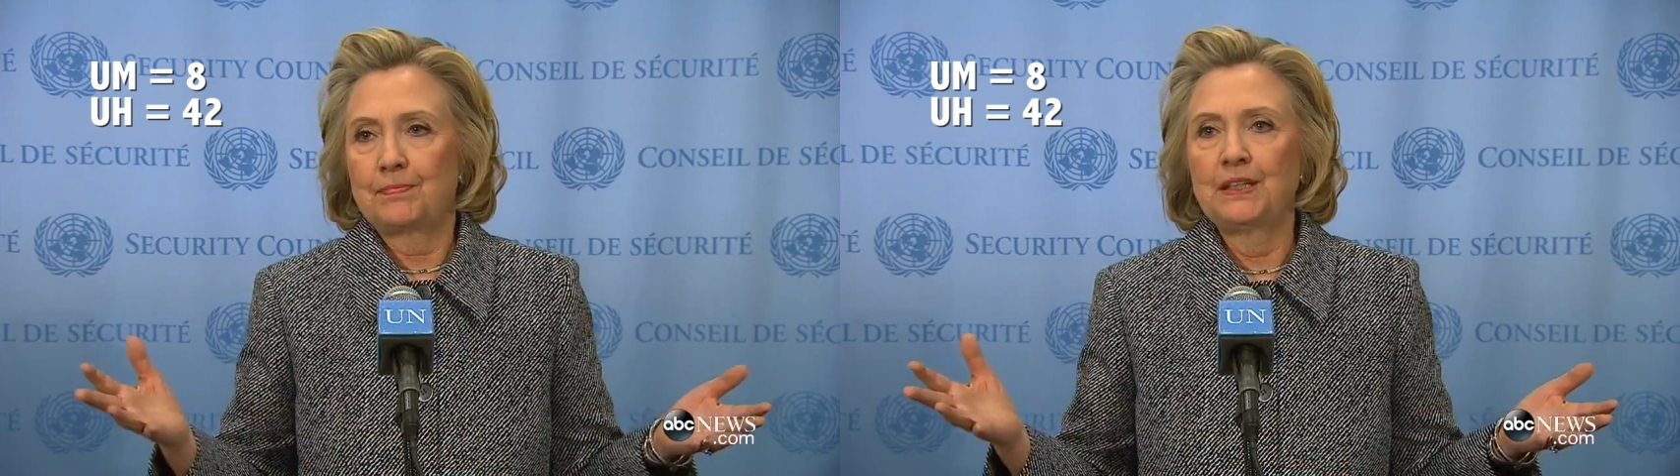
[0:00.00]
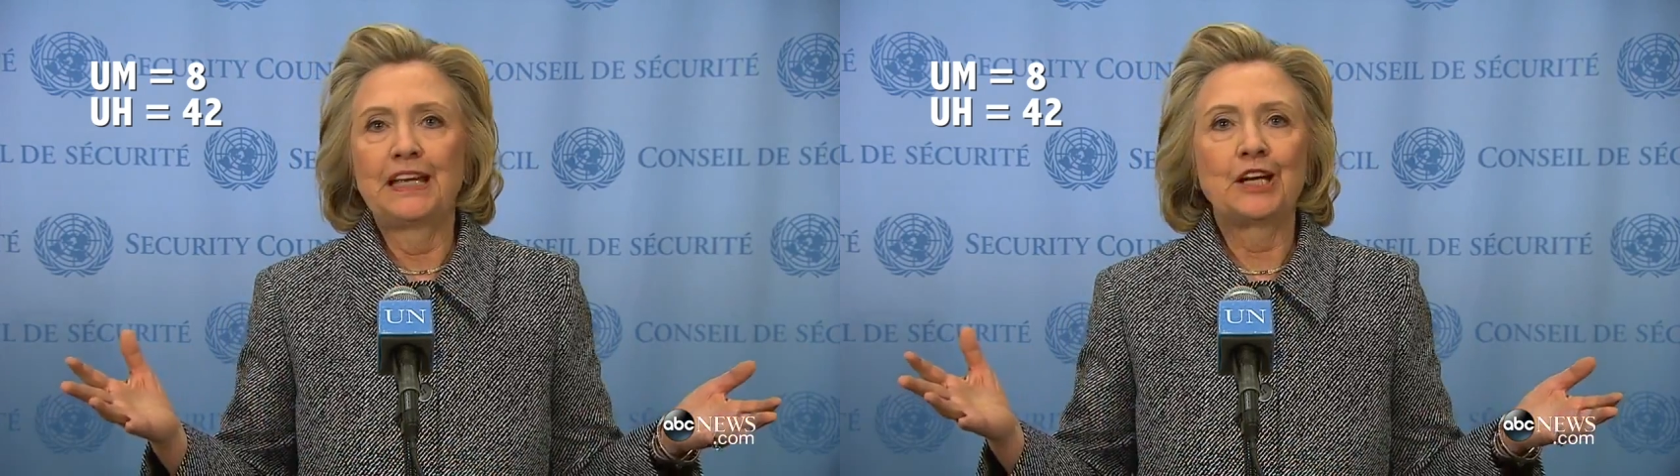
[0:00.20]

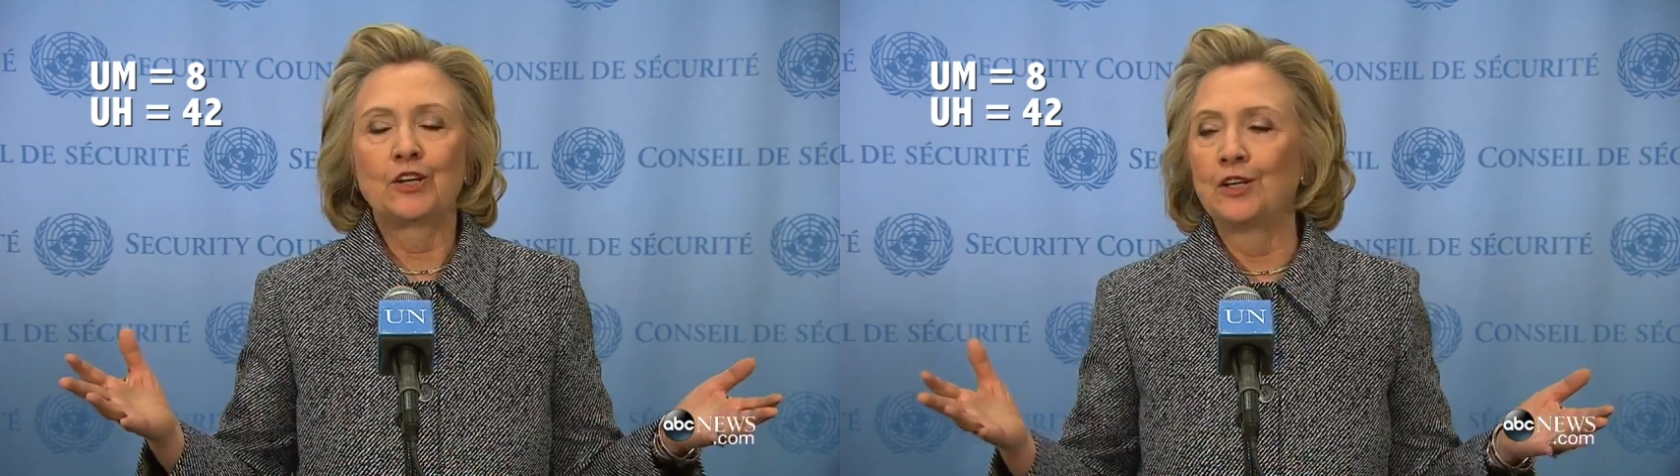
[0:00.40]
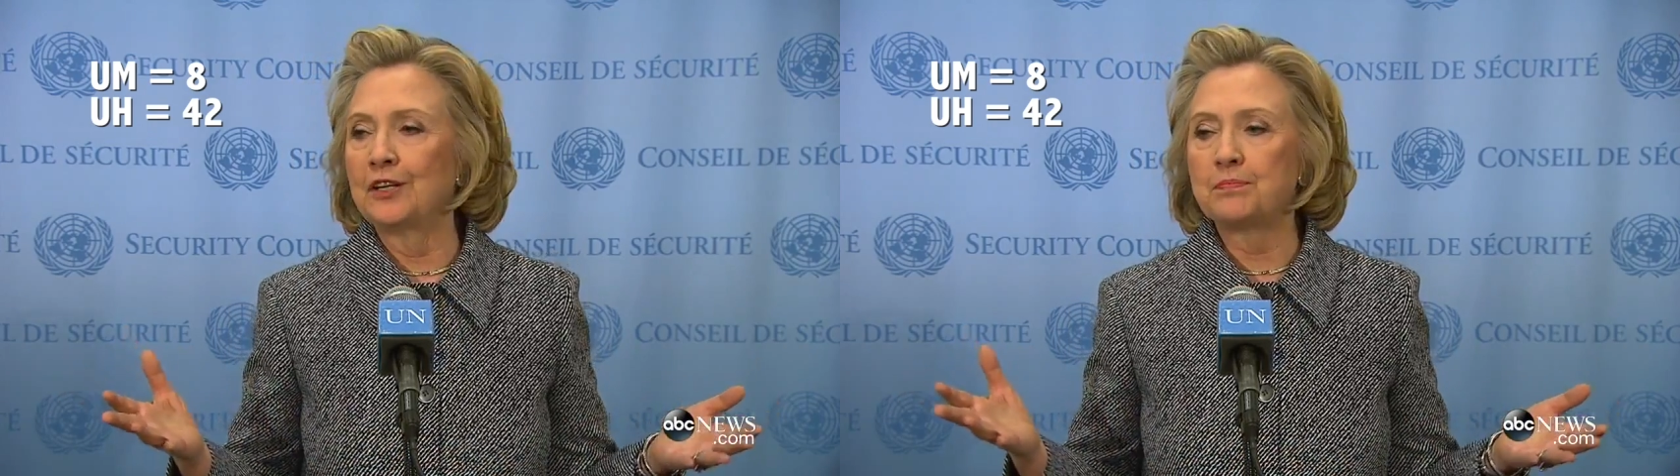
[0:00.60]

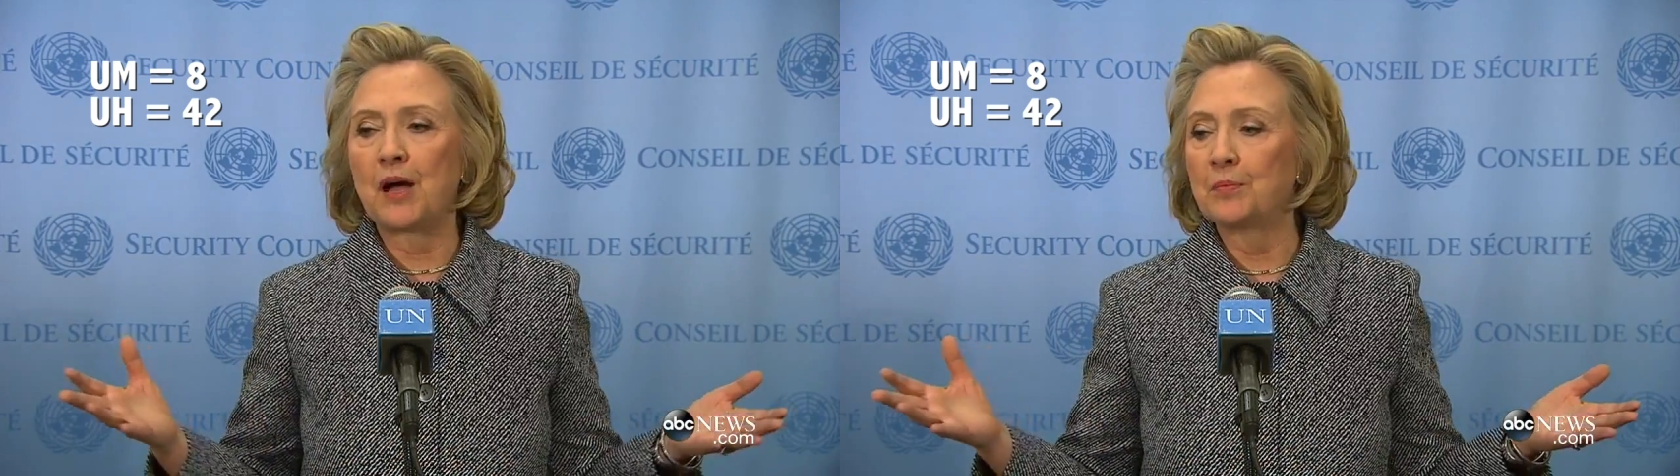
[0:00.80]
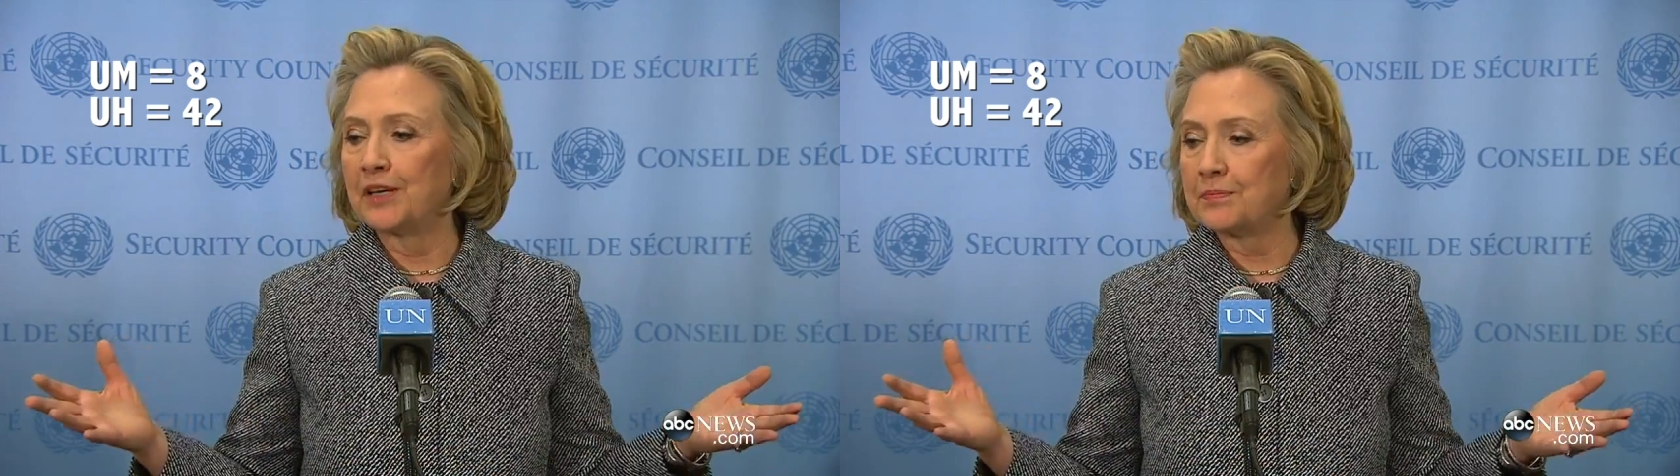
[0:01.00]
political and
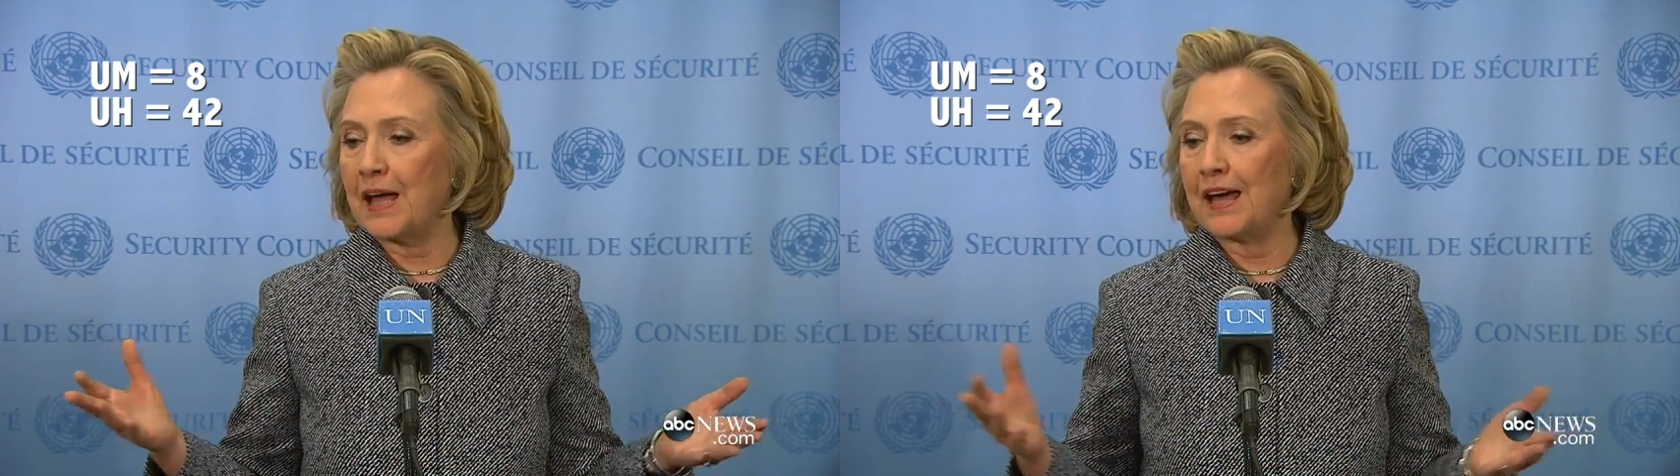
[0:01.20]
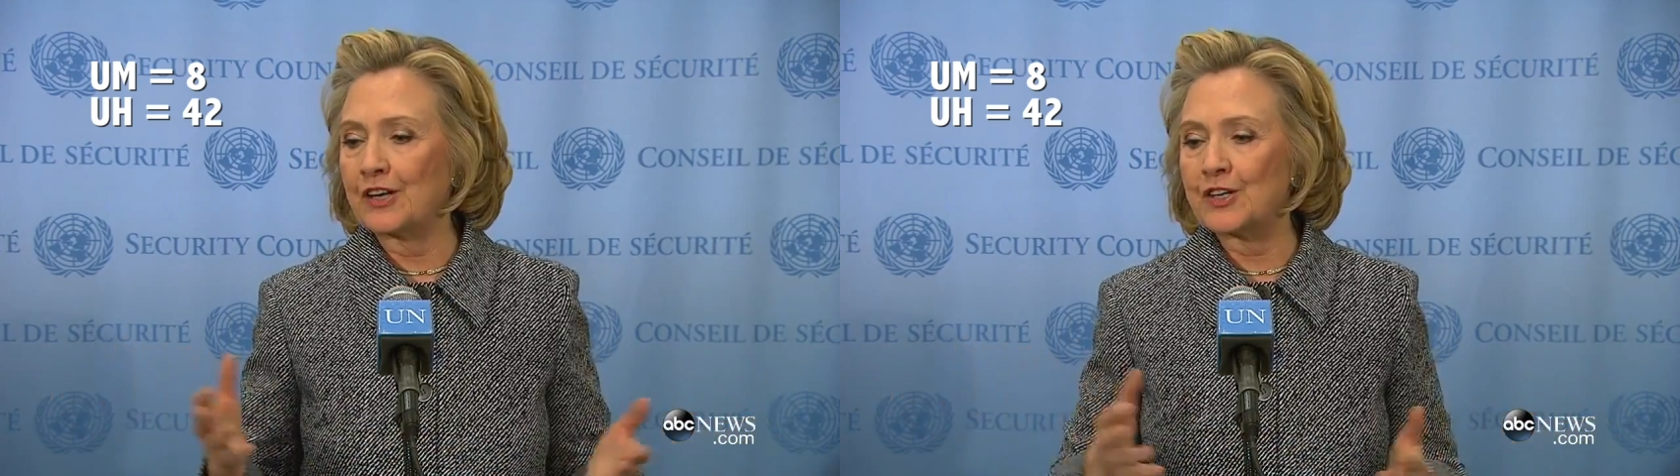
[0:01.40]
public
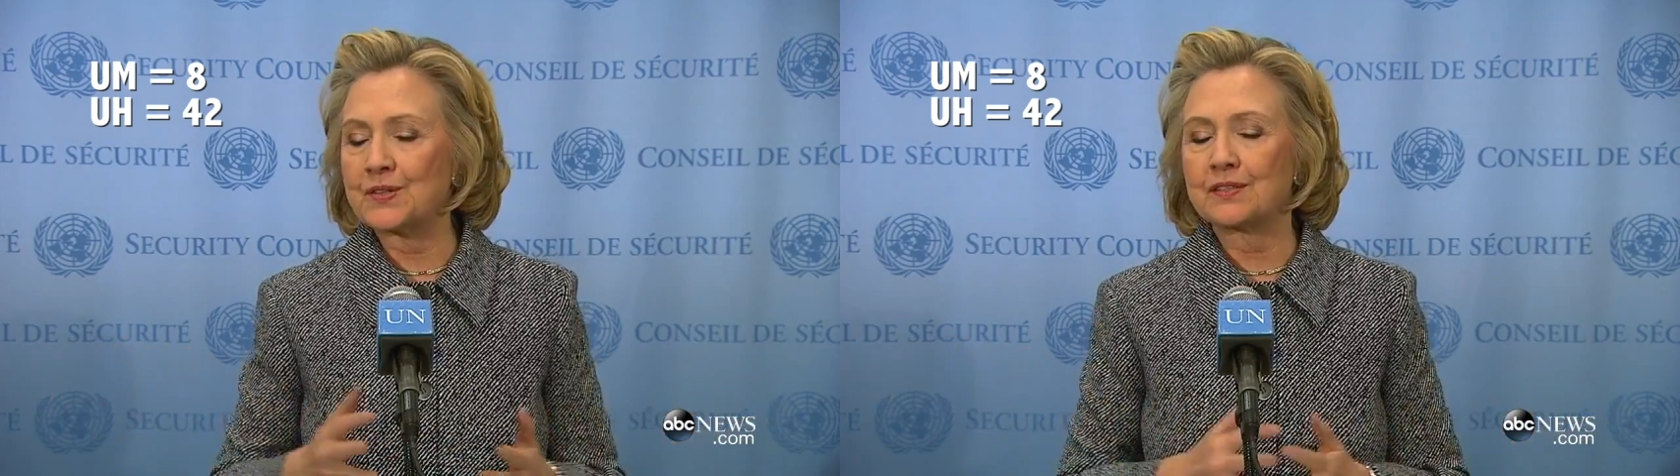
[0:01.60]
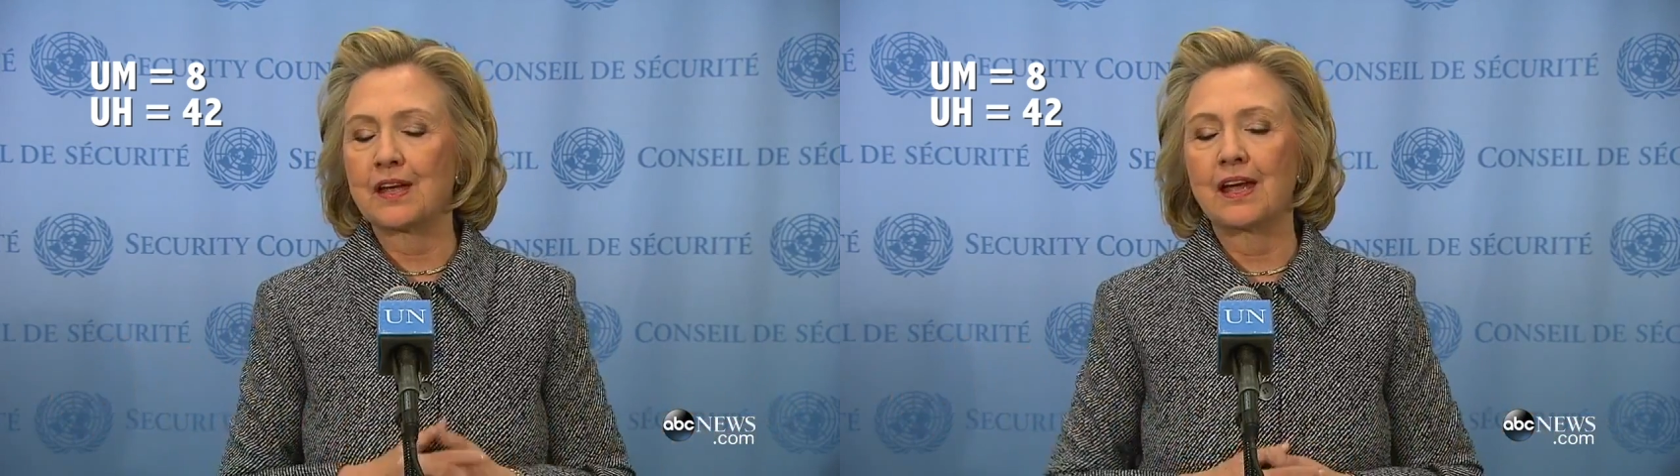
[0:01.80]
matters,